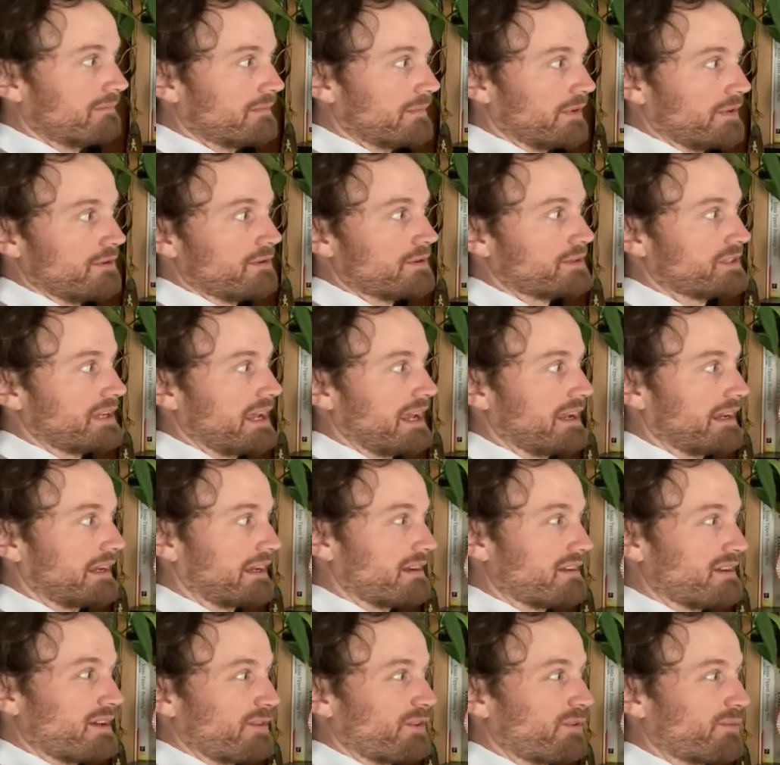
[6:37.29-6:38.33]
understanding
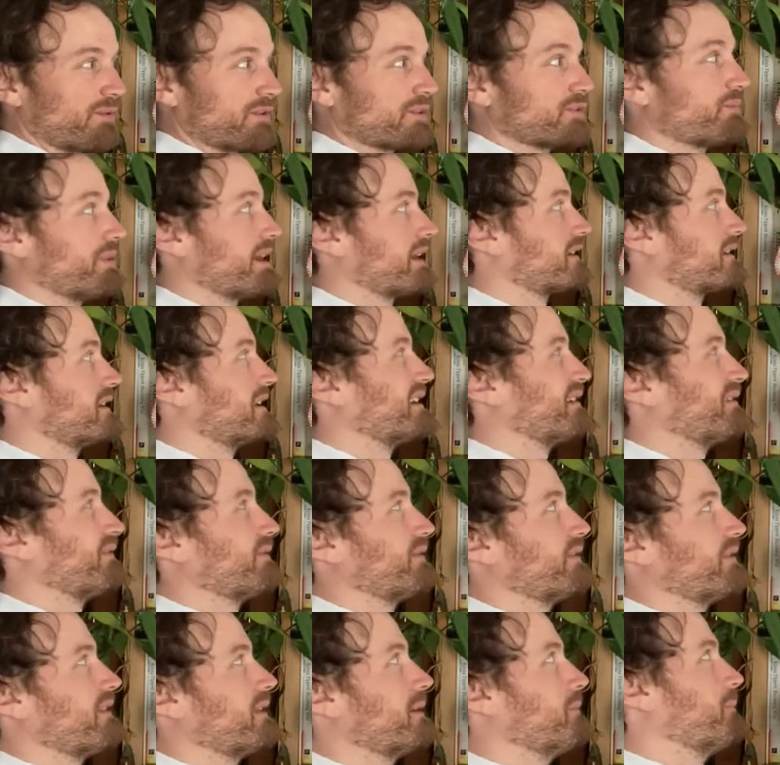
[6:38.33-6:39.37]
another perspective
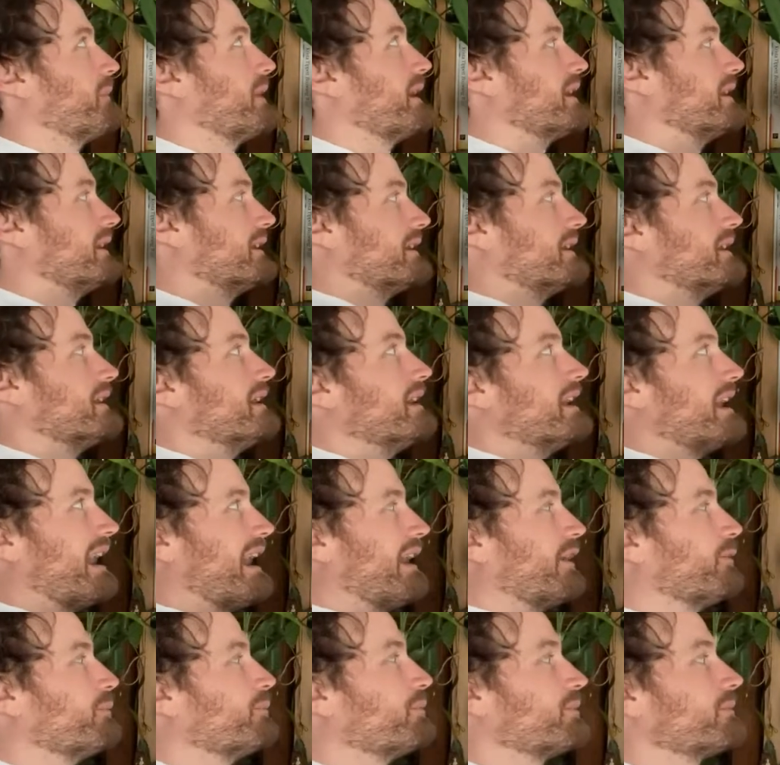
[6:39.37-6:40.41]
that might
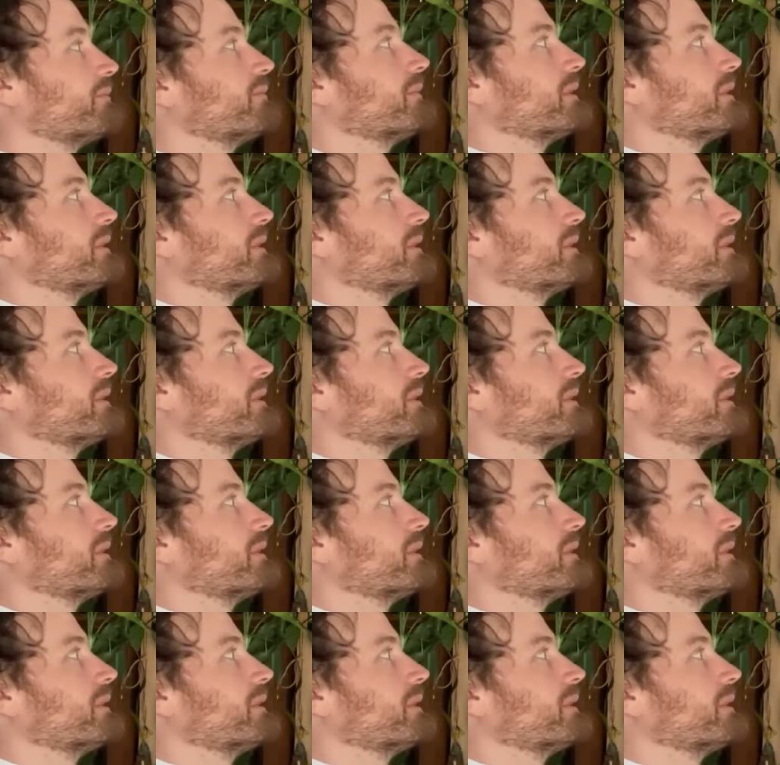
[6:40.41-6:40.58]
help